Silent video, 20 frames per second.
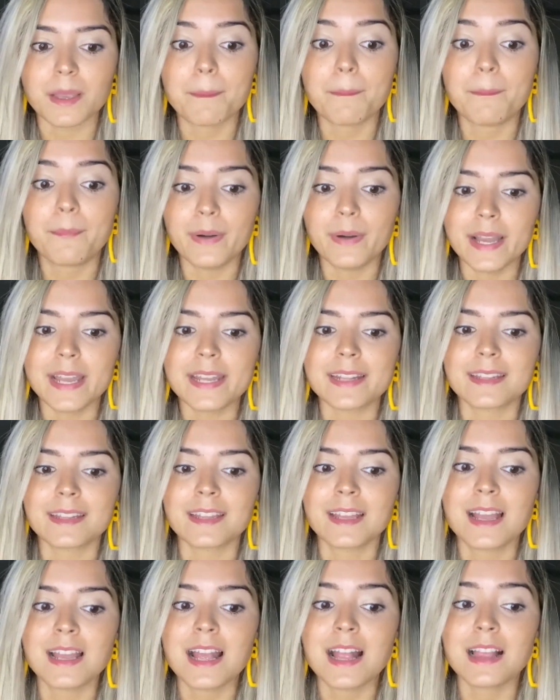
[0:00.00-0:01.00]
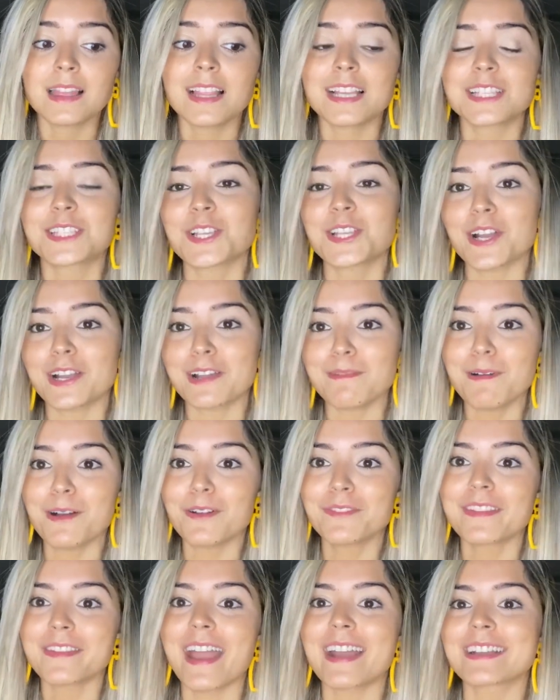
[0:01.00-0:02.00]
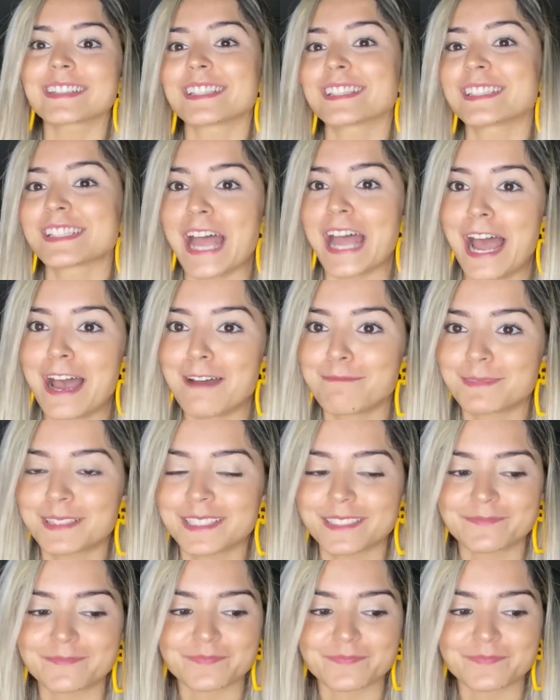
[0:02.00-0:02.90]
But let's talk about next steps.